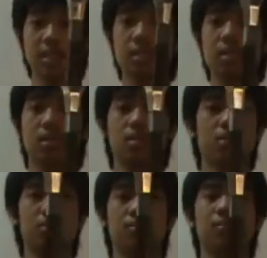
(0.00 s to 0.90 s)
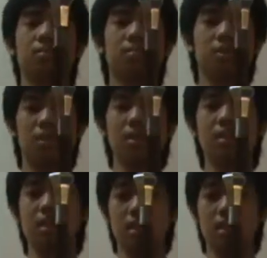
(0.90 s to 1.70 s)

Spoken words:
So as you can see,